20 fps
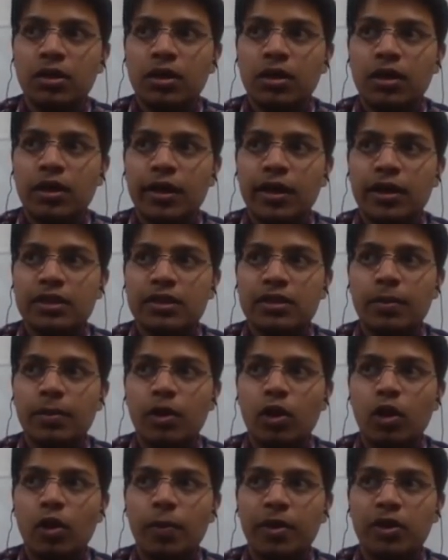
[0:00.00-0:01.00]
Reasonable
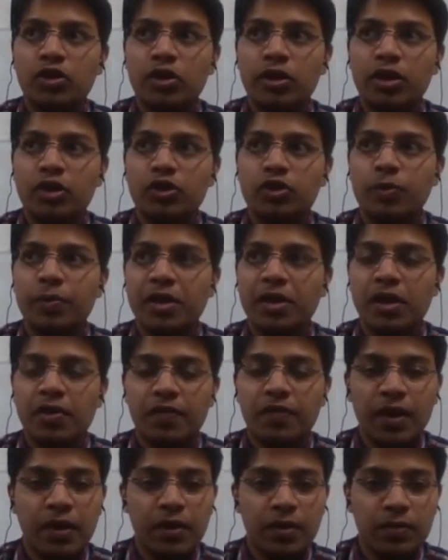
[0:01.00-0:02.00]
opportunity should be
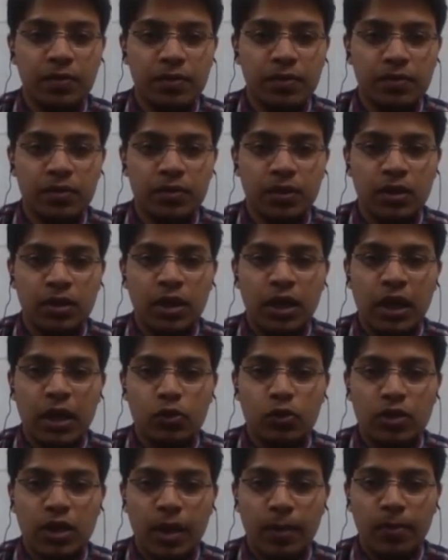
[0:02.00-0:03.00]
given to
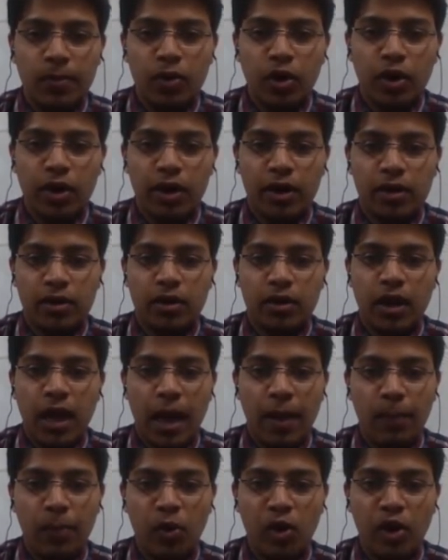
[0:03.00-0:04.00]
the employer,
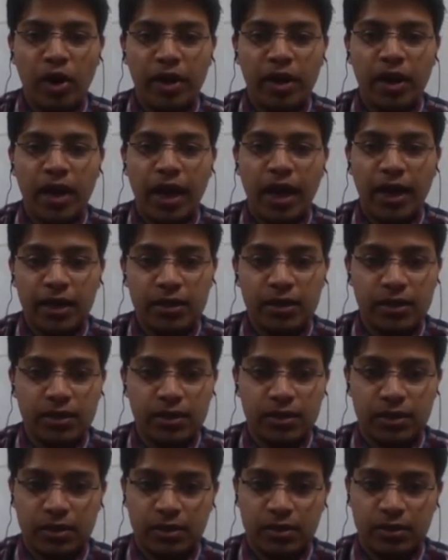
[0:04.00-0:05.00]
employee and
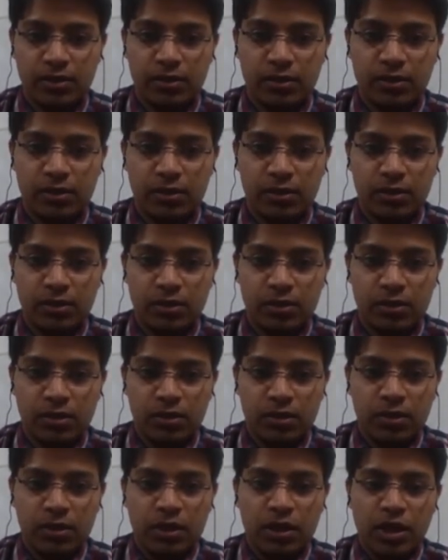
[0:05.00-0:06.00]
others.
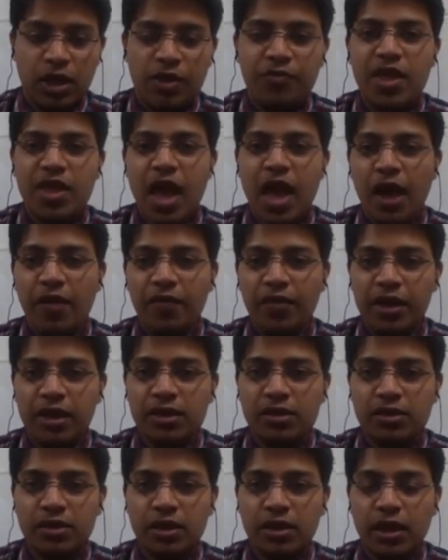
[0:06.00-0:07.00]
If they have
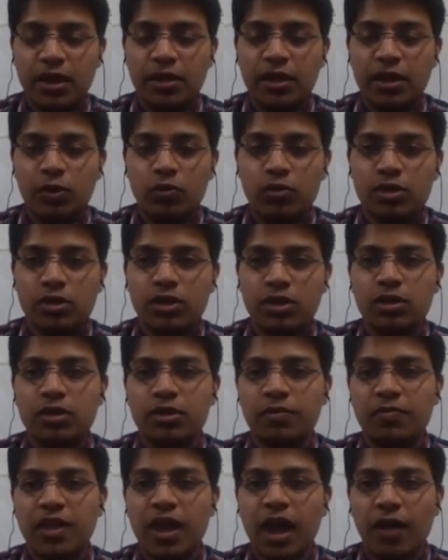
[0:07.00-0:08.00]
anything to discuss,
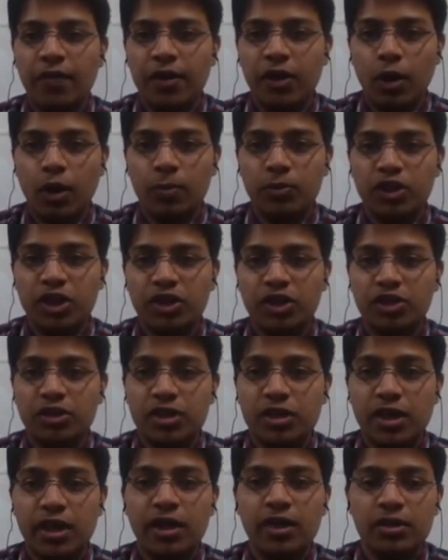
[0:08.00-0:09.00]
if they have any objections,
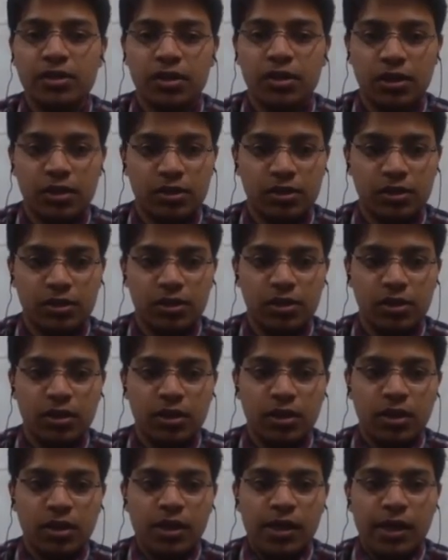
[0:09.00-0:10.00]
they can discuss.
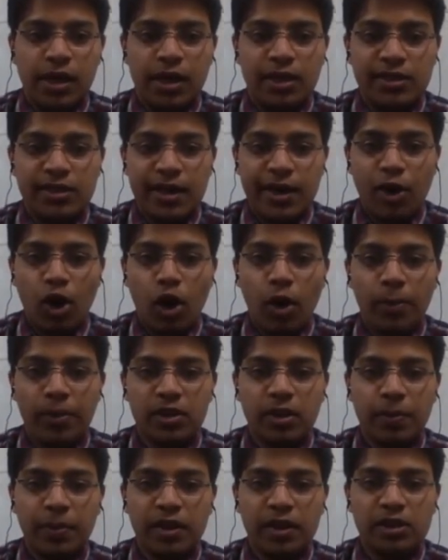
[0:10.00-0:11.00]
It shall adopt
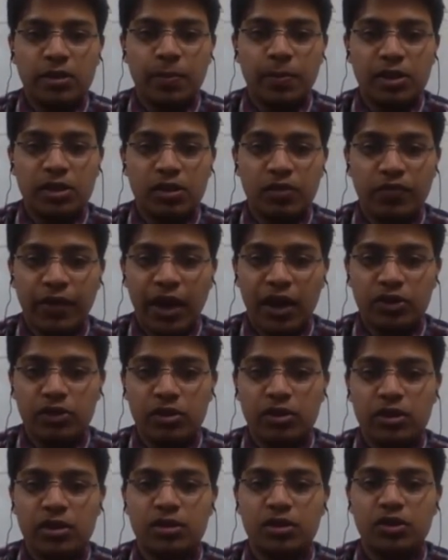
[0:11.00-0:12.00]
the principles of natural
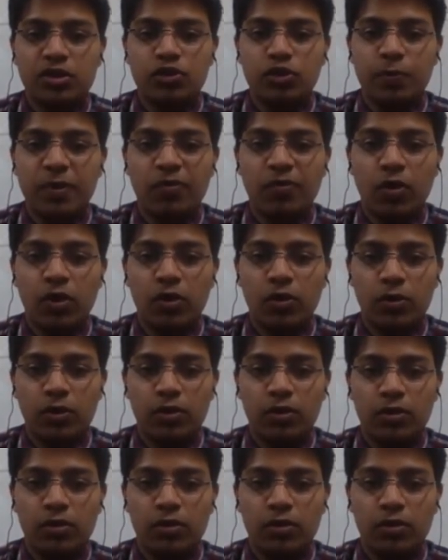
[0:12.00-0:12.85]
justice should be followed.